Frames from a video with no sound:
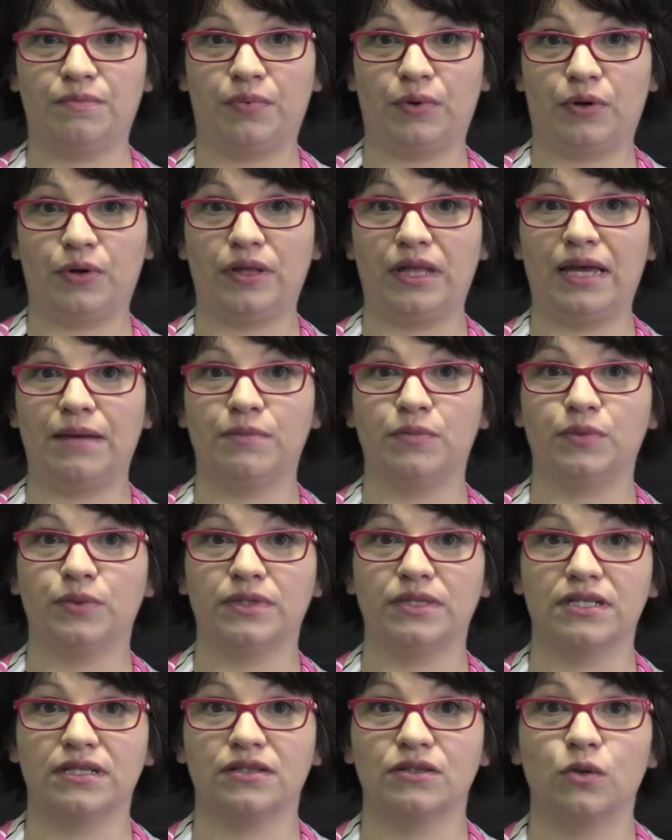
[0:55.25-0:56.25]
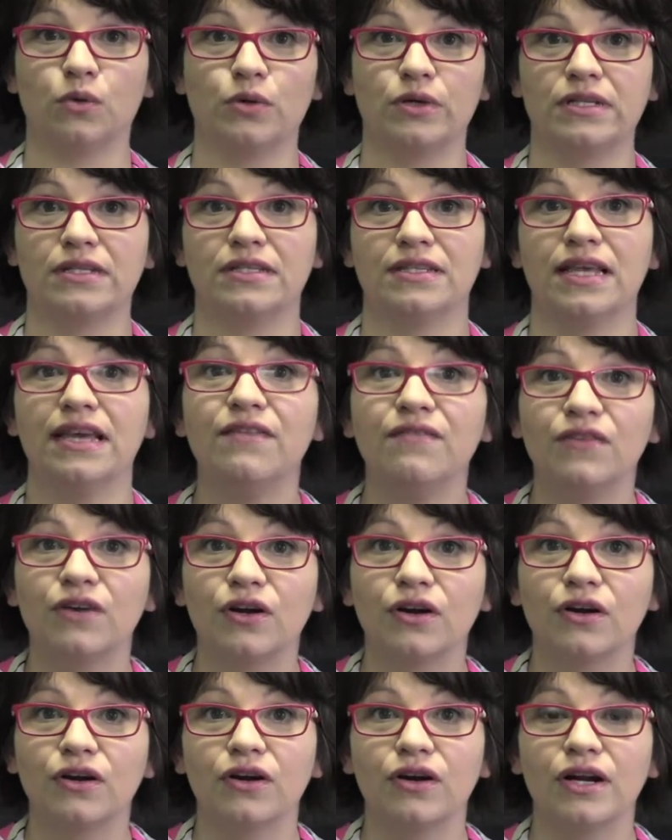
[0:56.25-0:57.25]
proclaimed was his Lord and
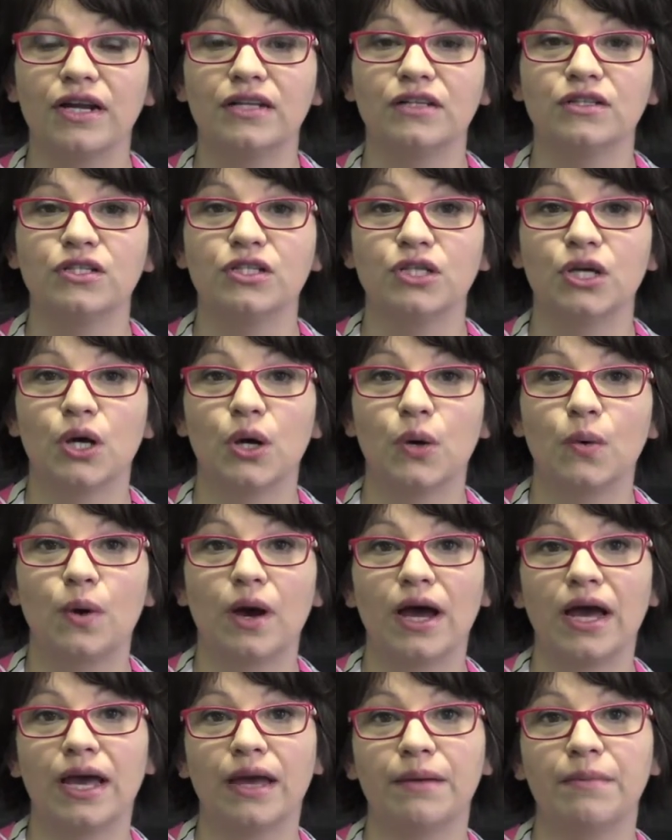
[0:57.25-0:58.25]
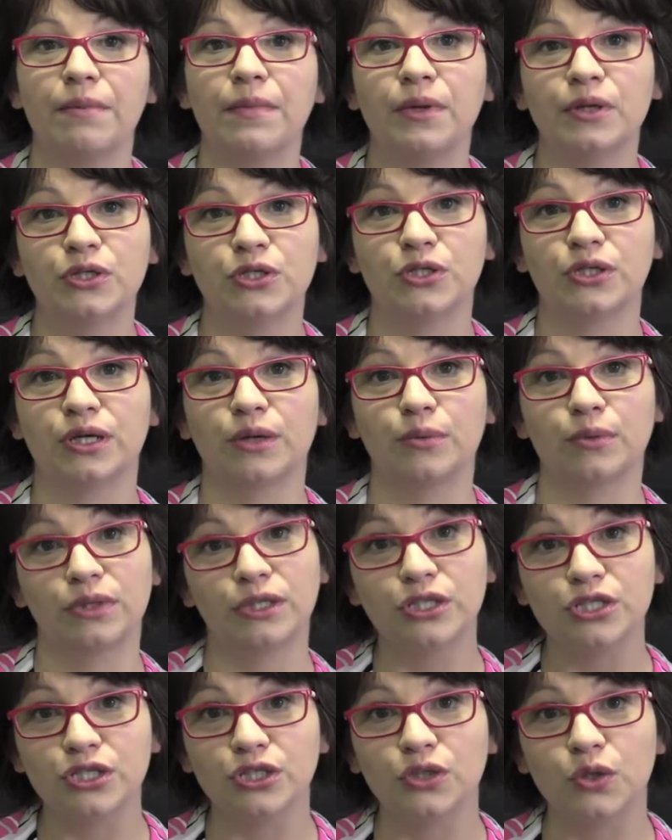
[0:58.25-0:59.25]
Savior. And so I took a
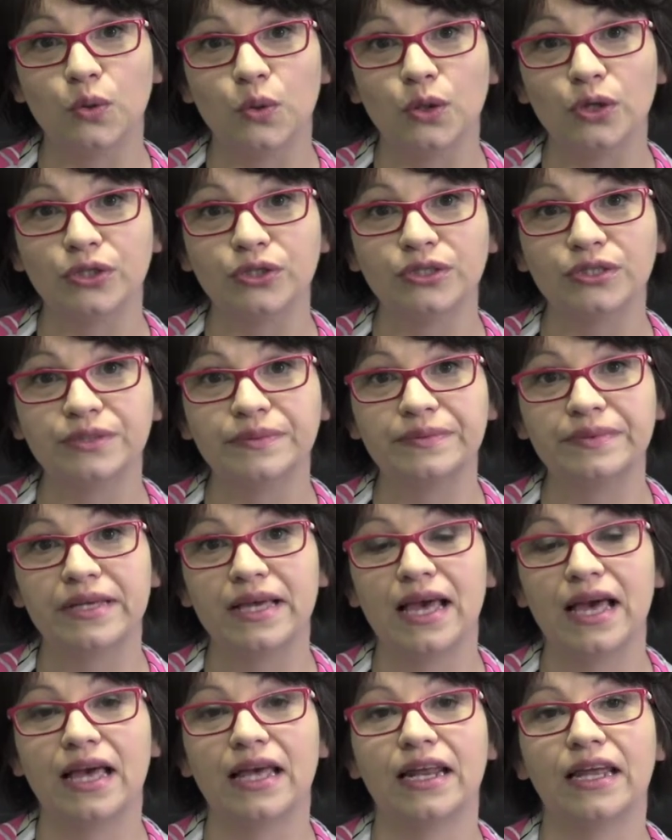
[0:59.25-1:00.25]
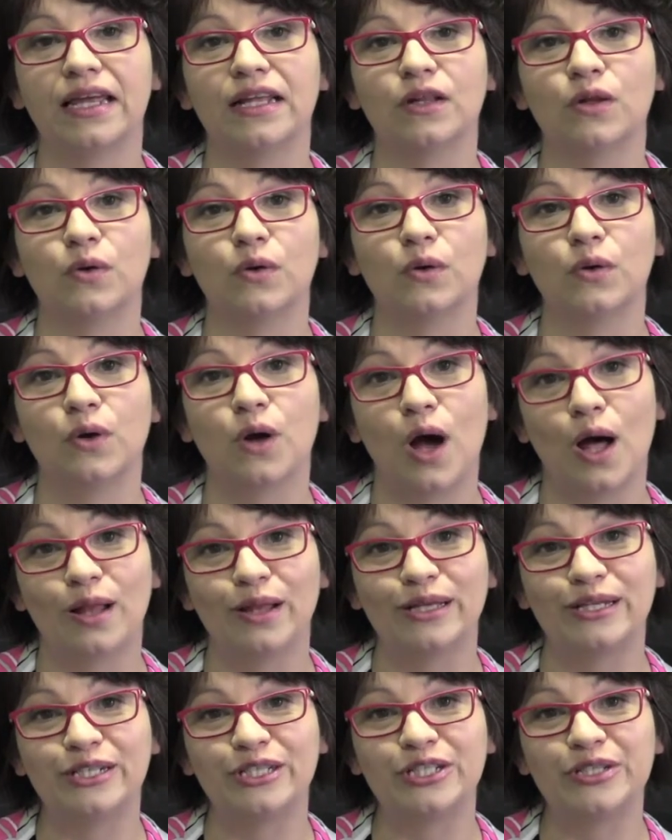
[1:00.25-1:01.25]
religion course at a local
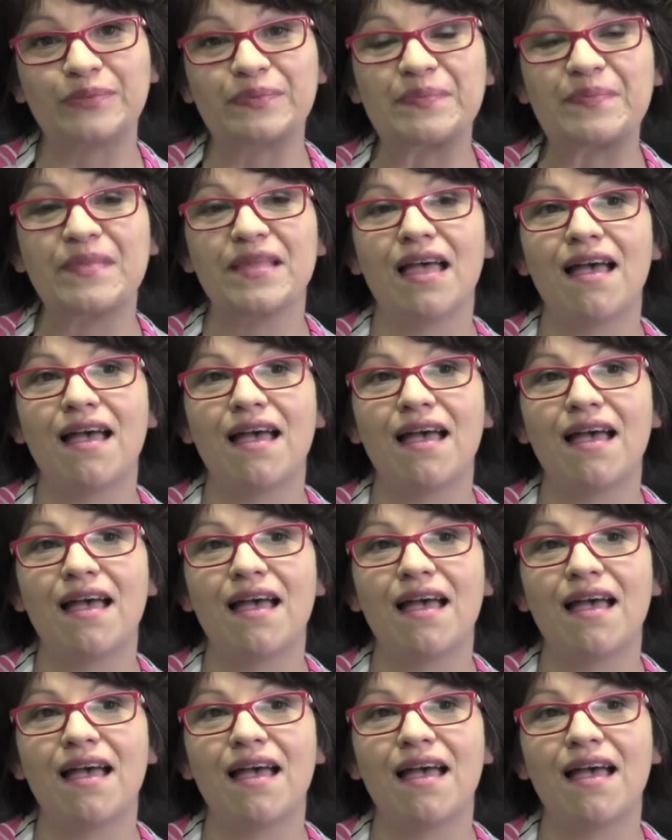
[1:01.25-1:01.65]
college.